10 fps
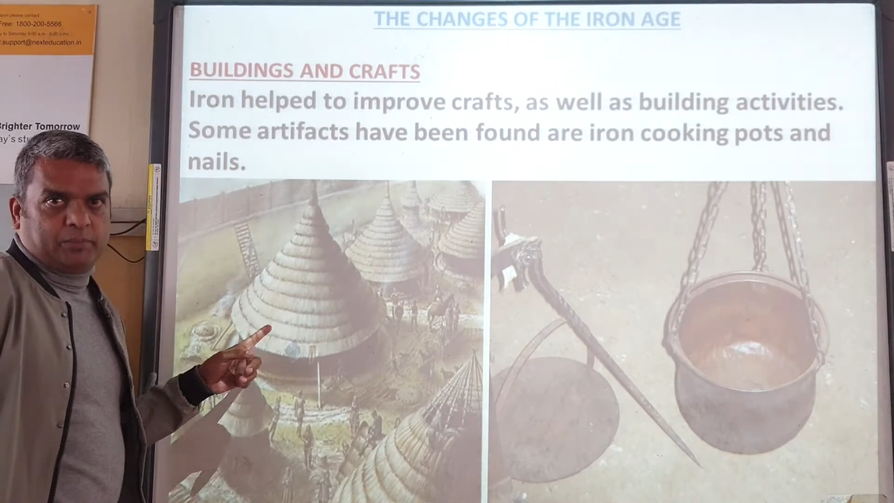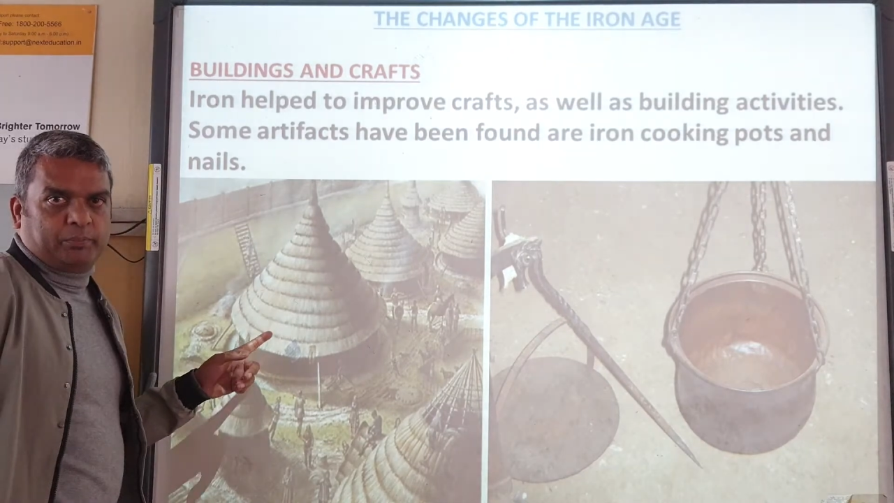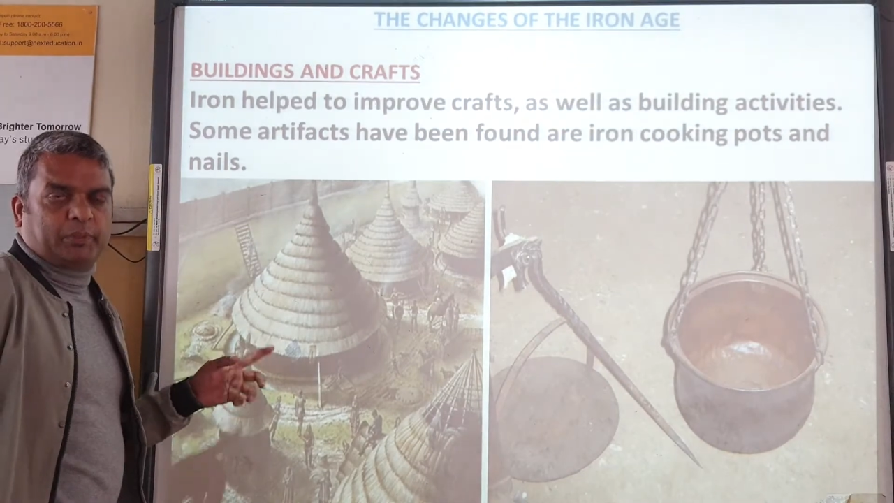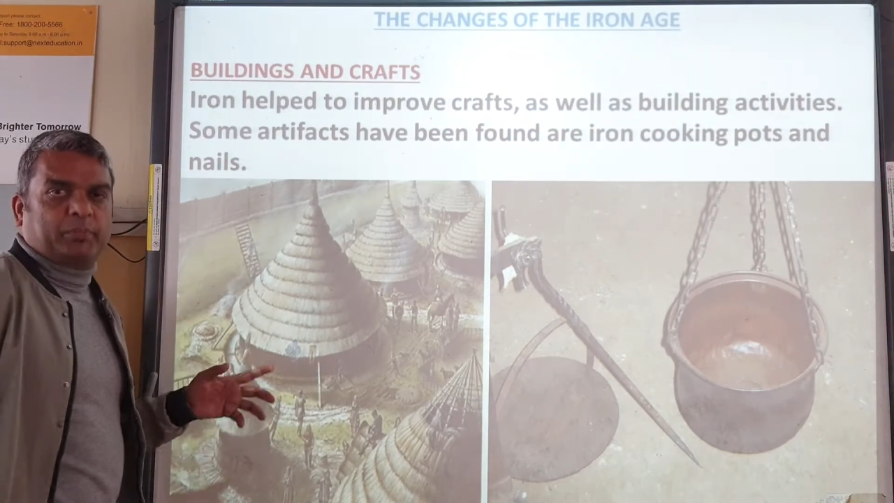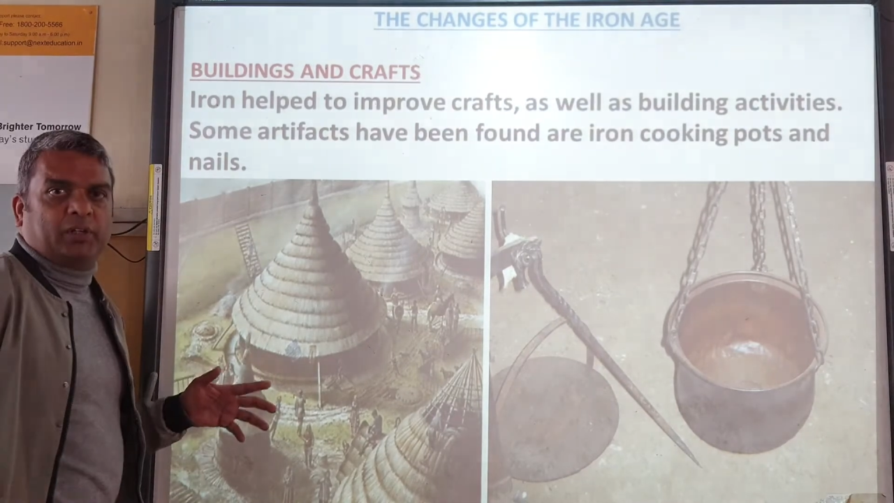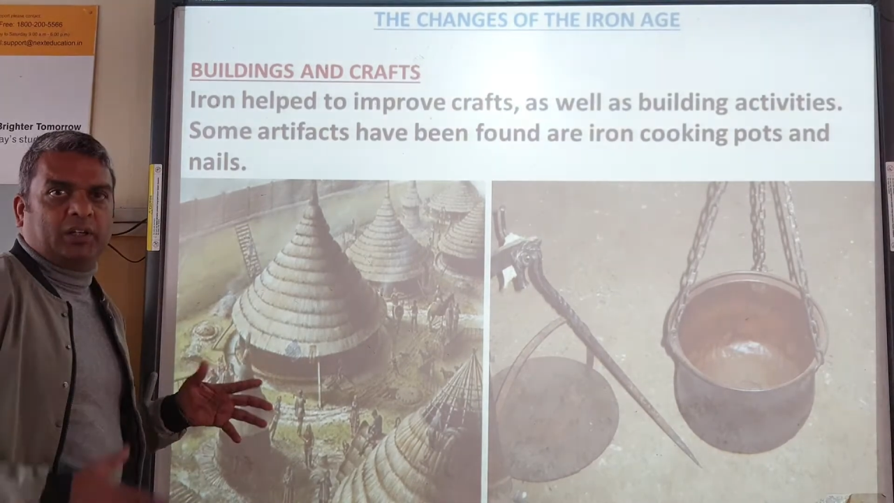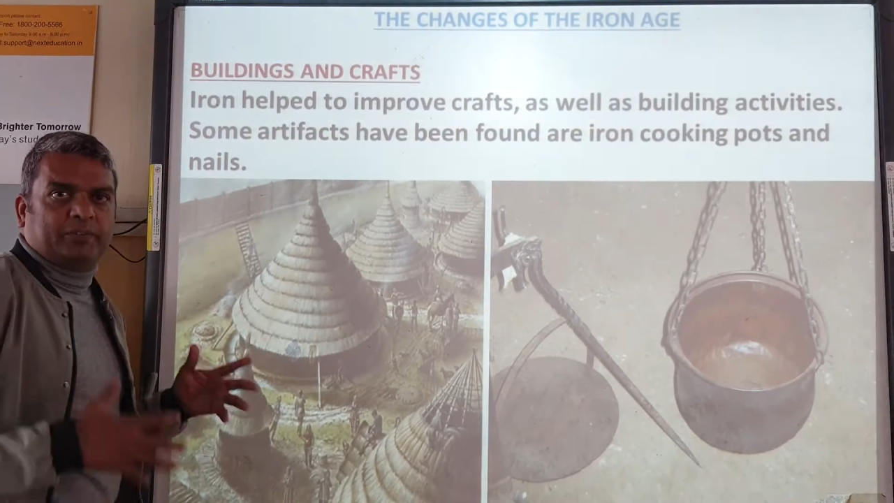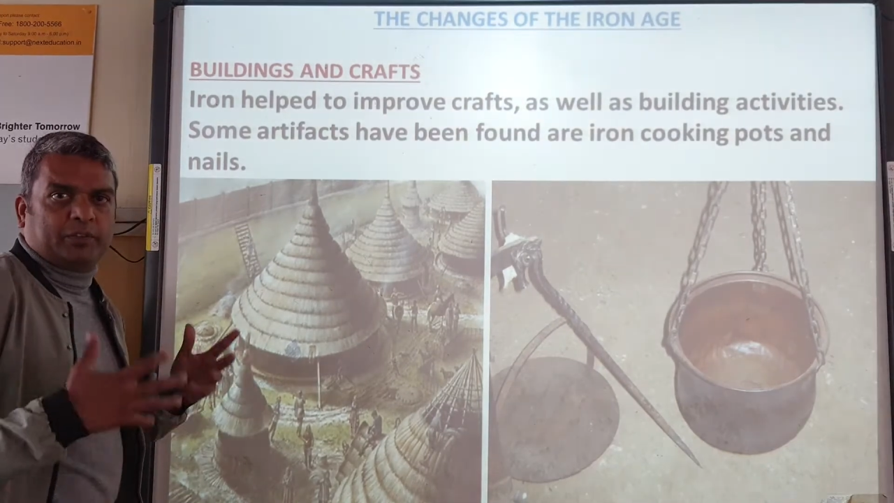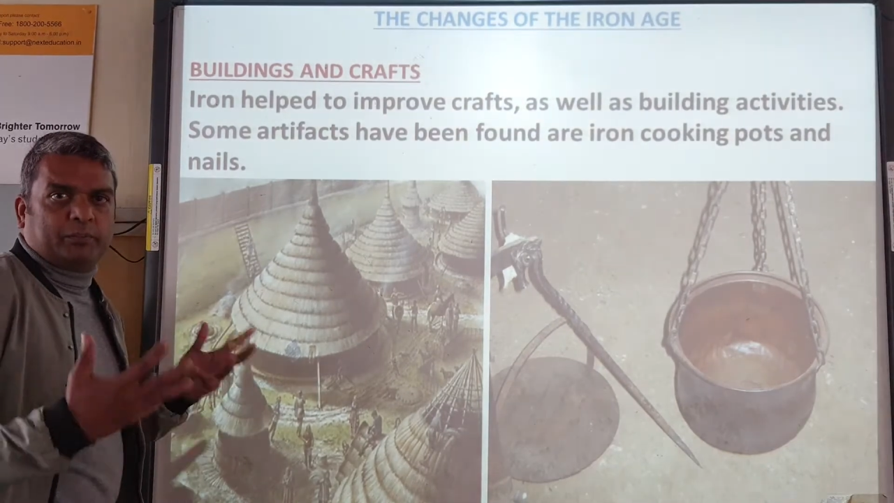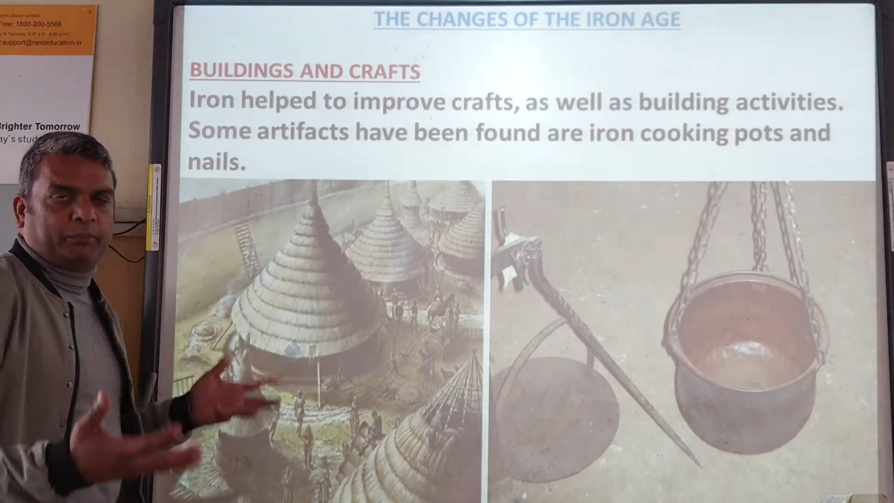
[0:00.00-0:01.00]
People
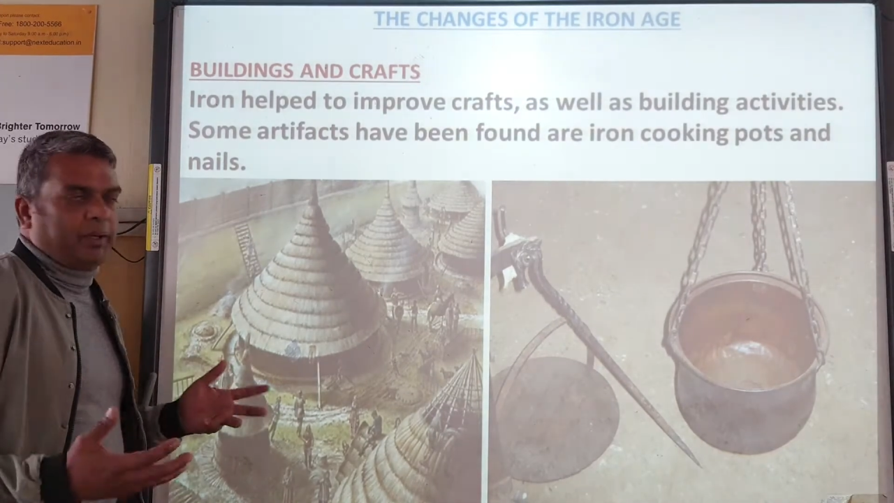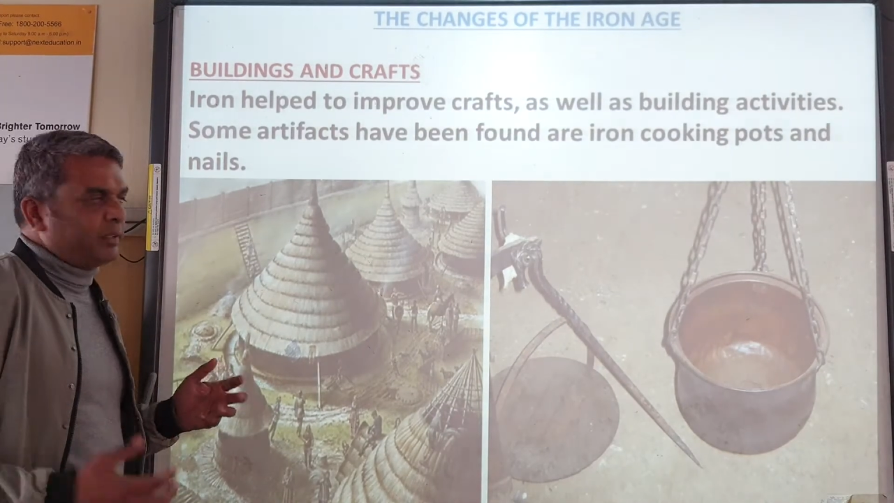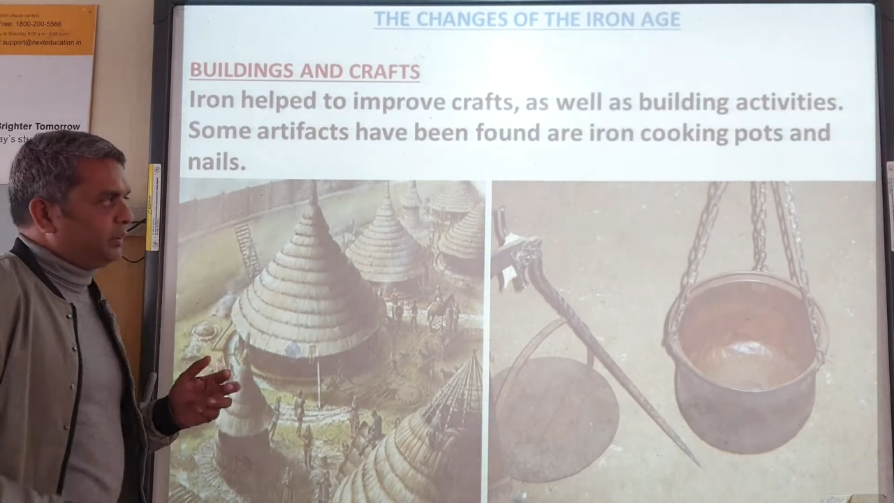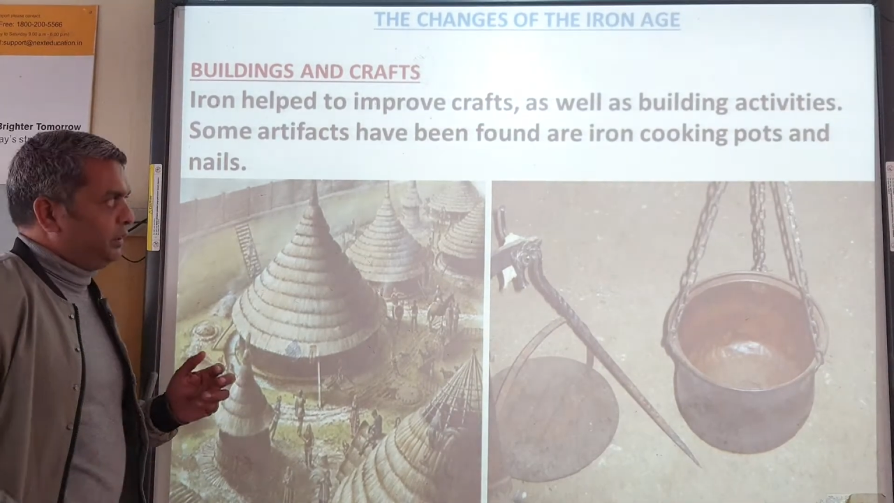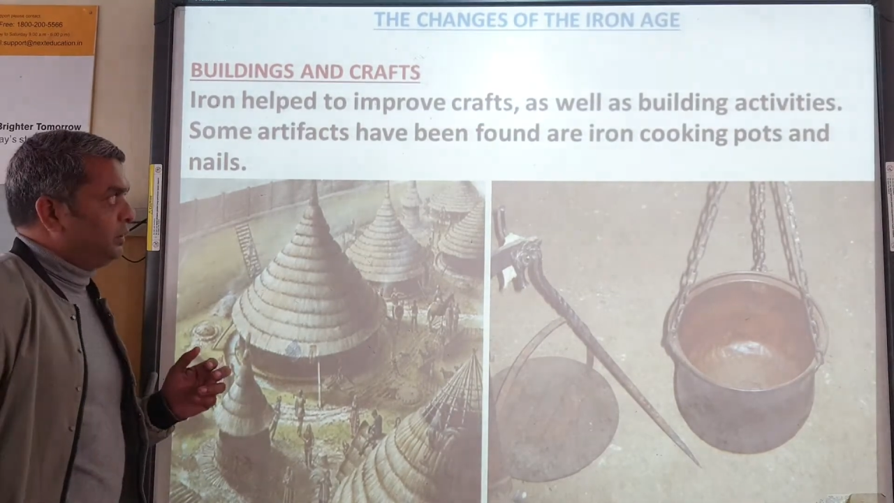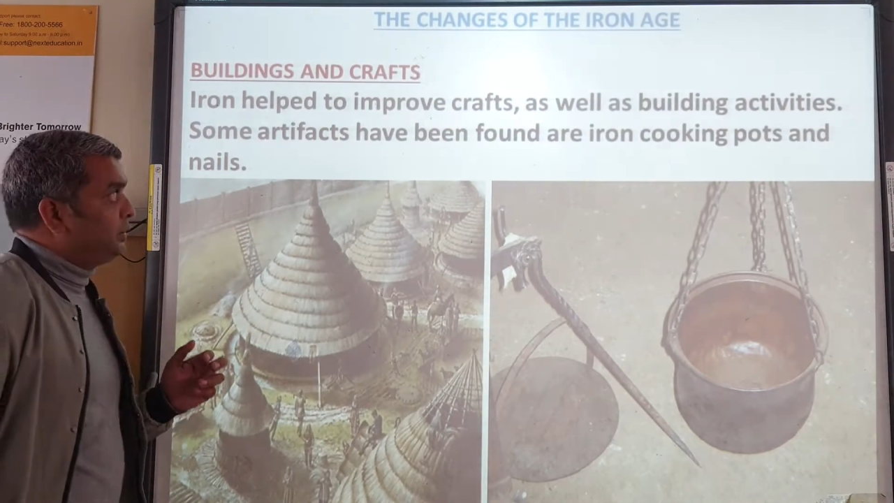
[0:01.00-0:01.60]
lived better.